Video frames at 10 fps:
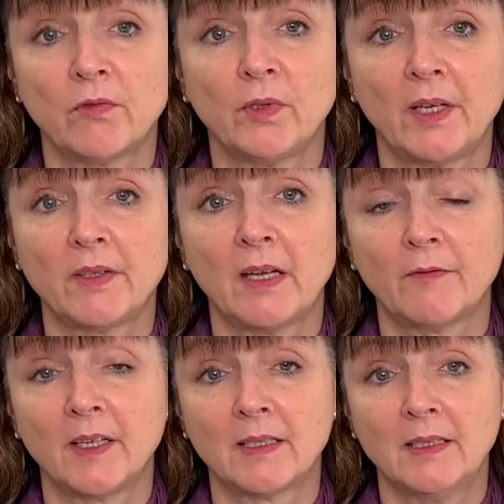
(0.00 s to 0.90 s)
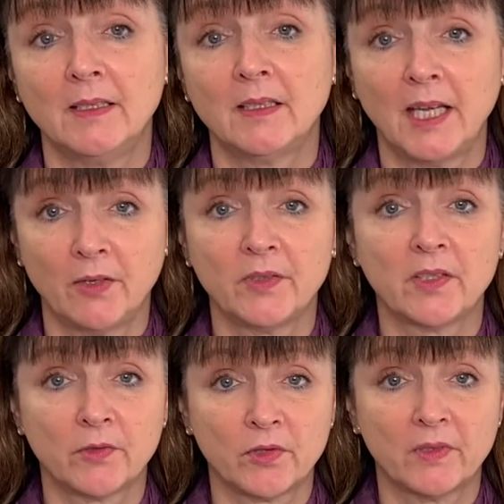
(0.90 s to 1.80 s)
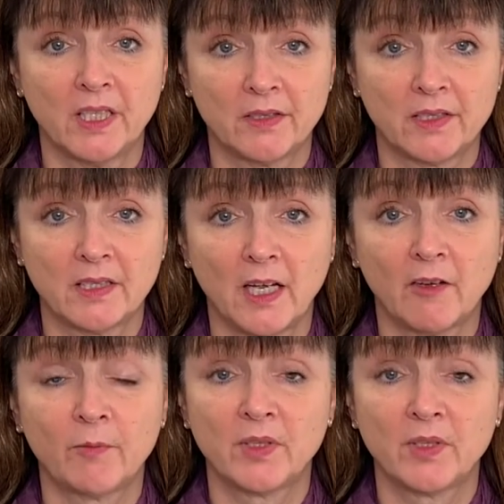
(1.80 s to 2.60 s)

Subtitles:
roll out that vaccine to health and social care staff,